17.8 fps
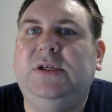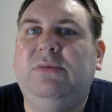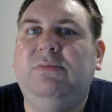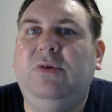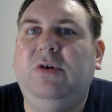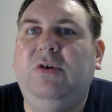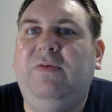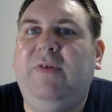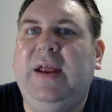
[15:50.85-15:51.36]
to
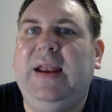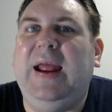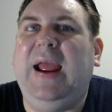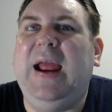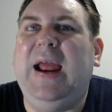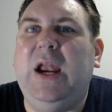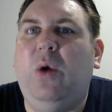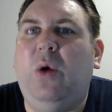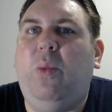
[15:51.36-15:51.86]
move
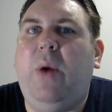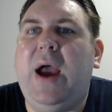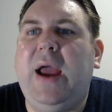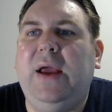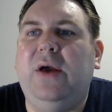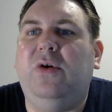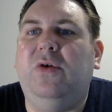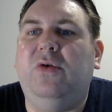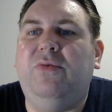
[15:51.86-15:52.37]
in a
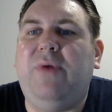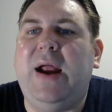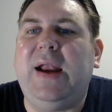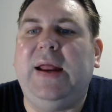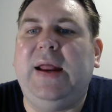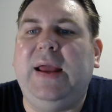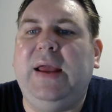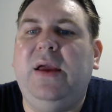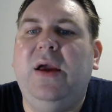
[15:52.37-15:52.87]
way
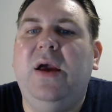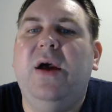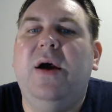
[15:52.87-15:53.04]
already,